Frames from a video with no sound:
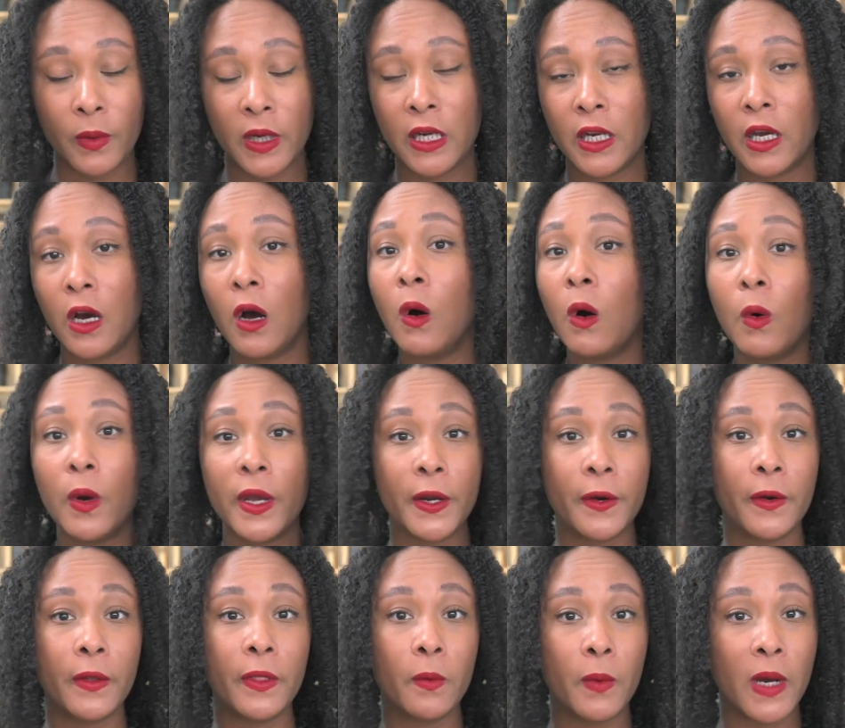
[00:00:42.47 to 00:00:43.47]
We know
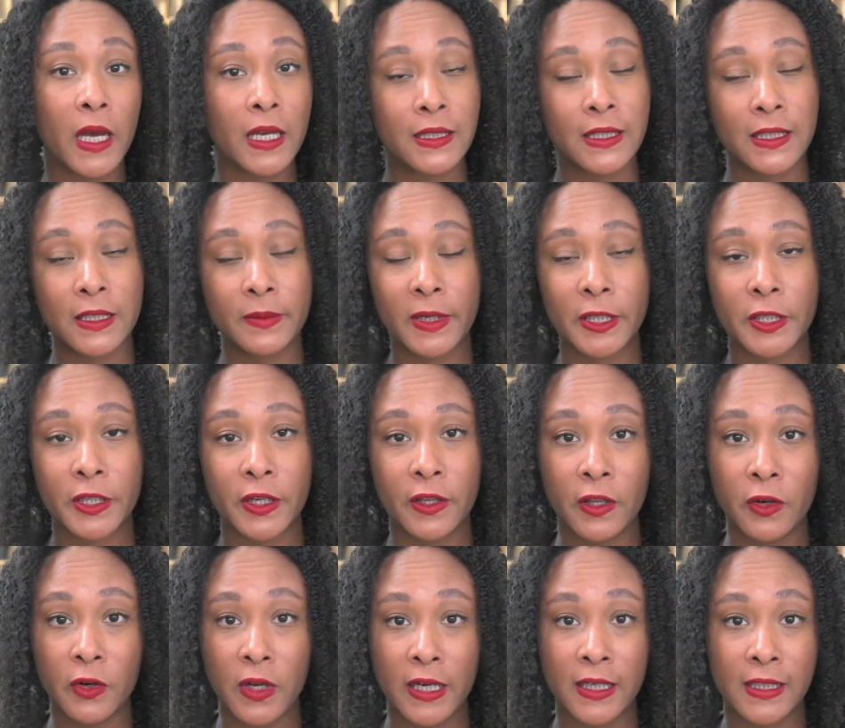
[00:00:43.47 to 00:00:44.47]
here in the West, especially in
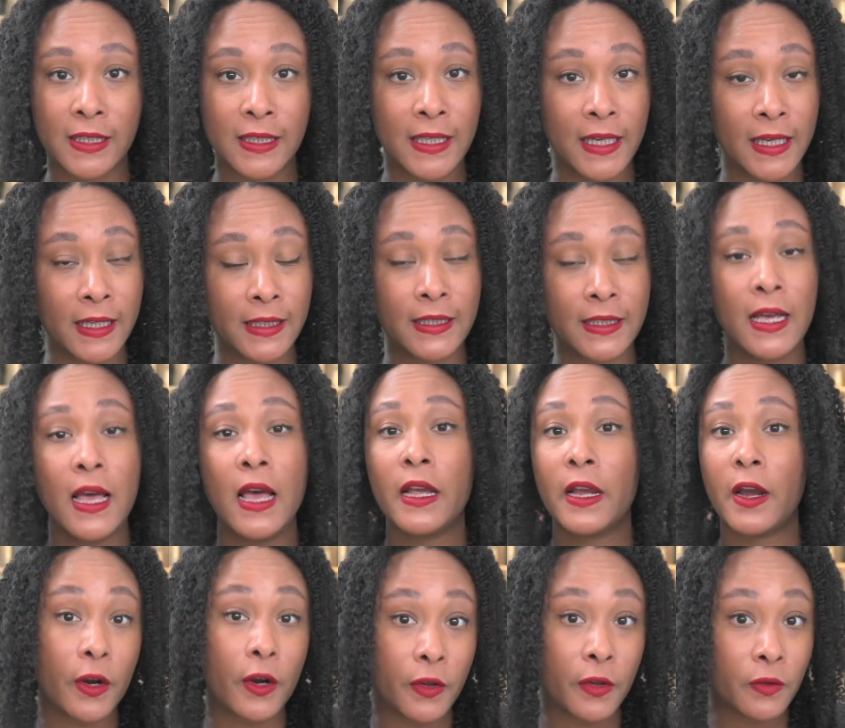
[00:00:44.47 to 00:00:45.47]
the United States,
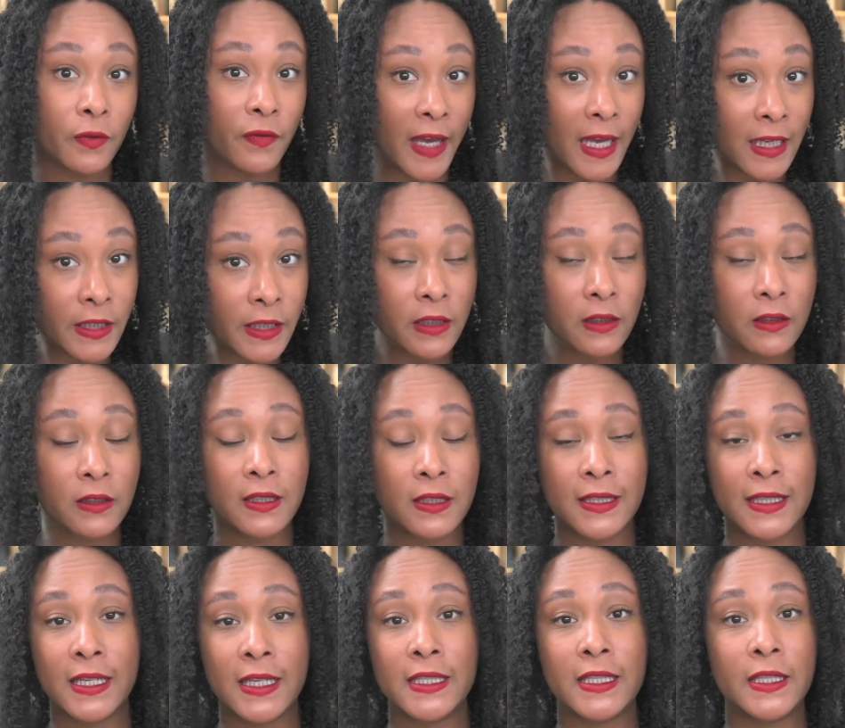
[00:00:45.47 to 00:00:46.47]
cardiovascular
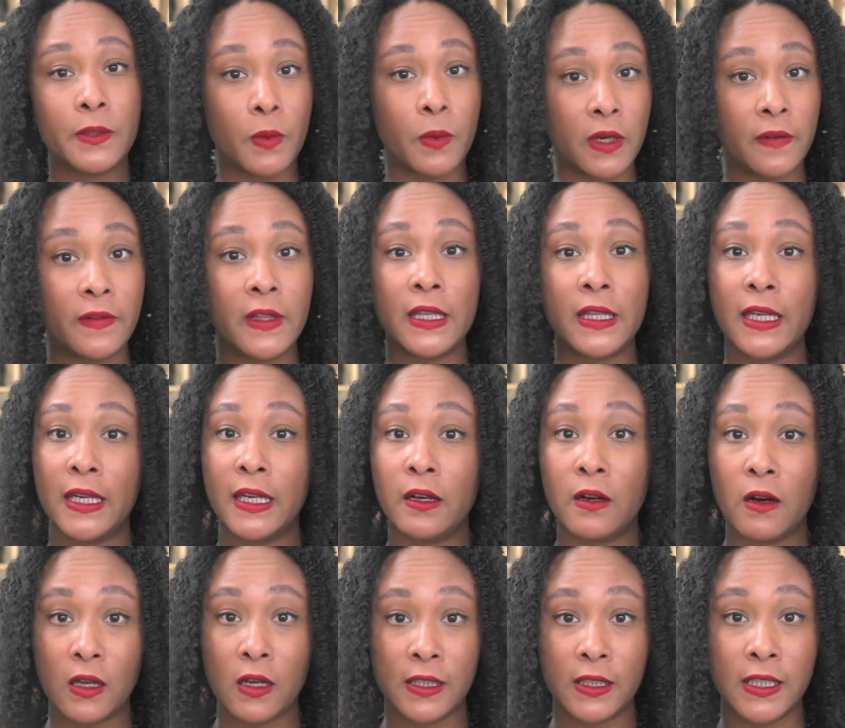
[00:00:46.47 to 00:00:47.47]
disease is one of the leading
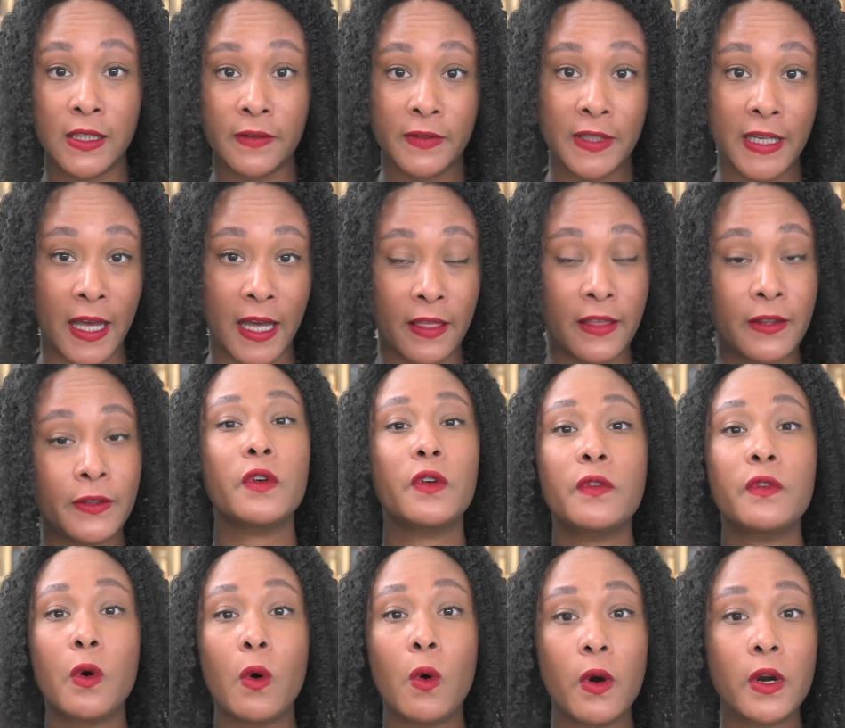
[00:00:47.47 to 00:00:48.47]
causes of death. So
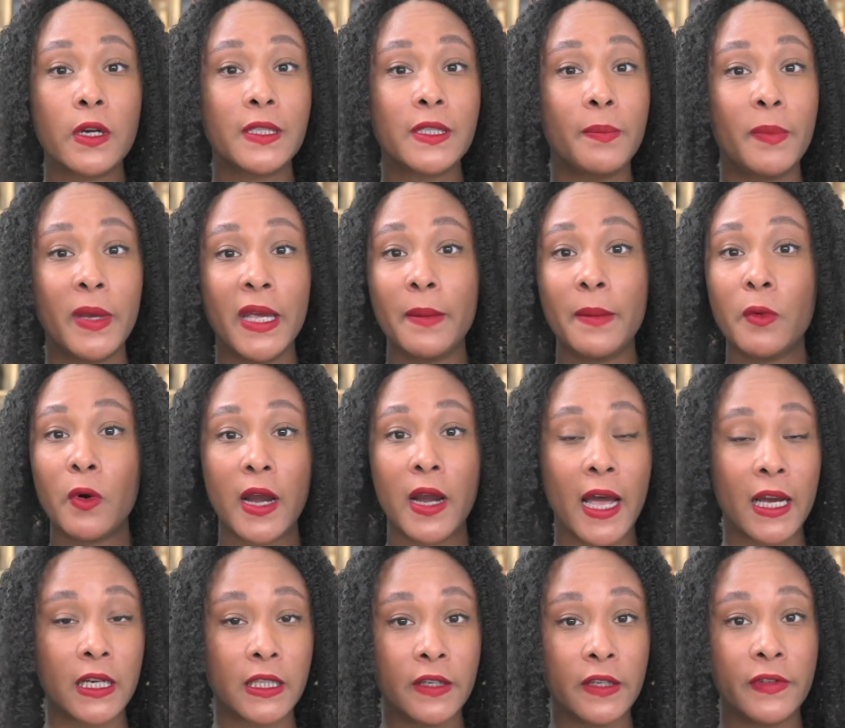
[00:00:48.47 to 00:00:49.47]
of course, being more
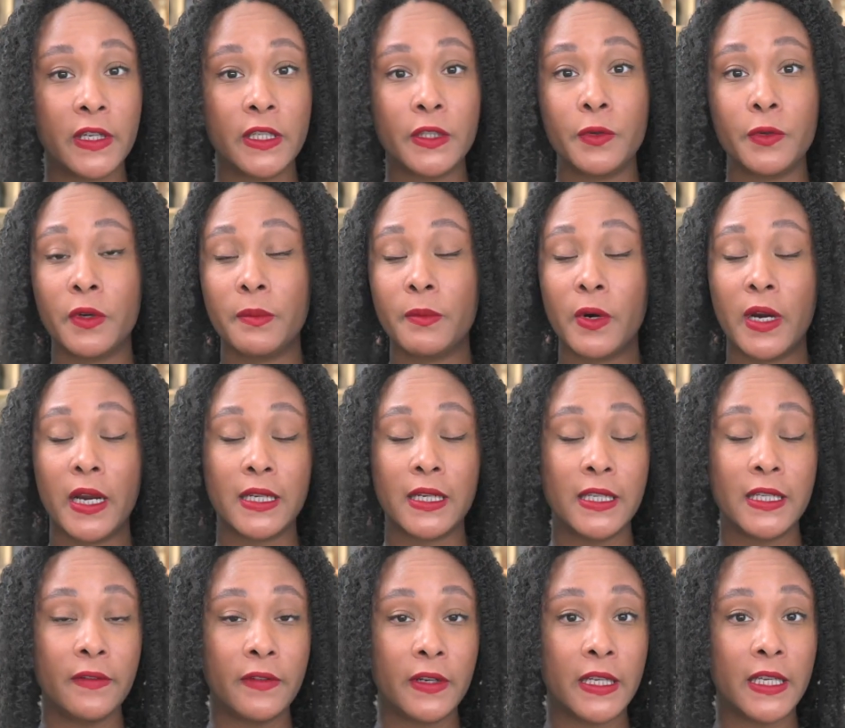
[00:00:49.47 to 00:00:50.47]
active and doing more
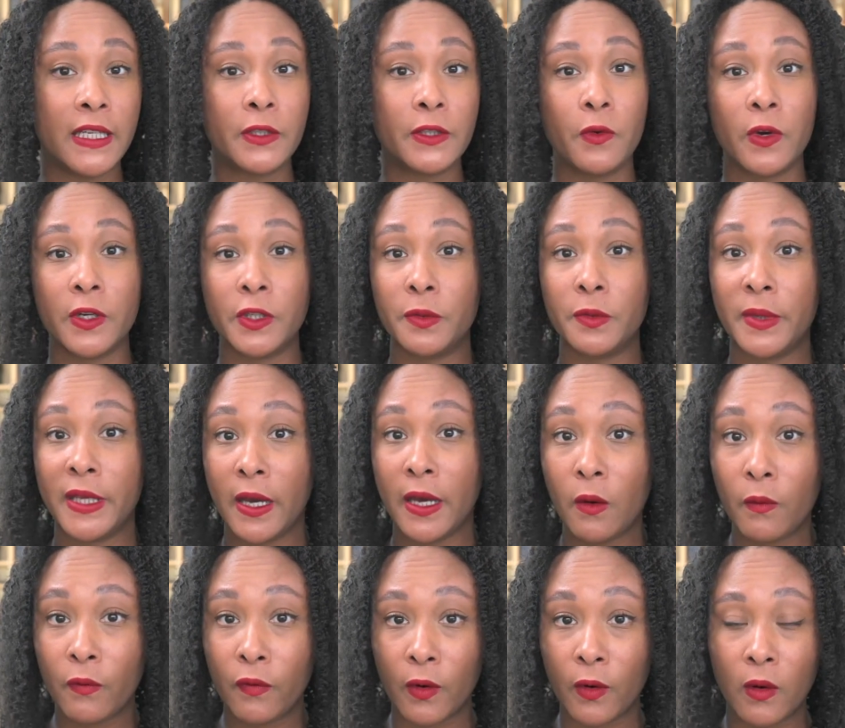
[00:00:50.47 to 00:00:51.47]
activity is going to be
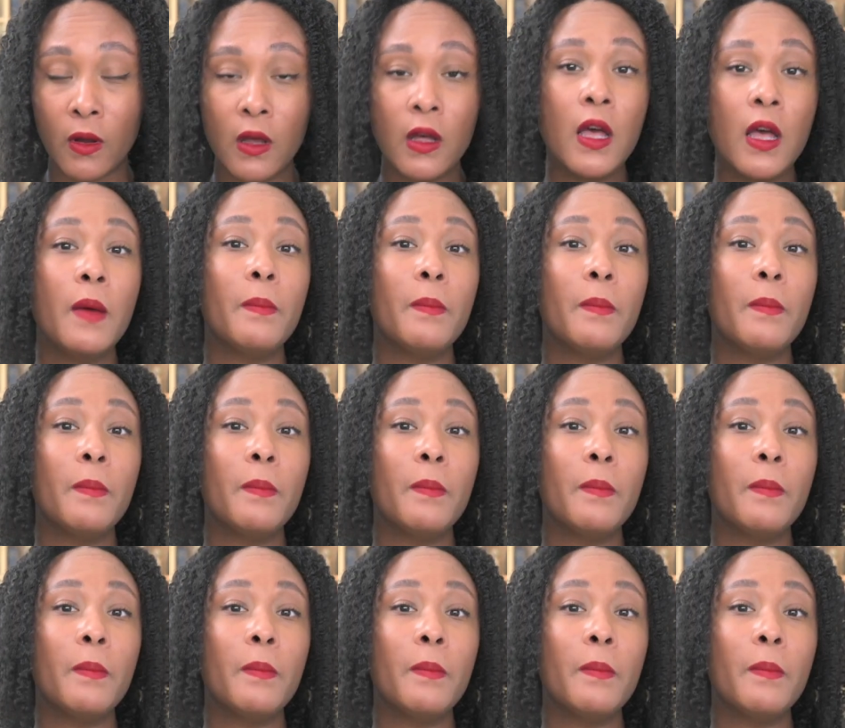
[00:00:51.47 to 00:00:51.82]
helpful.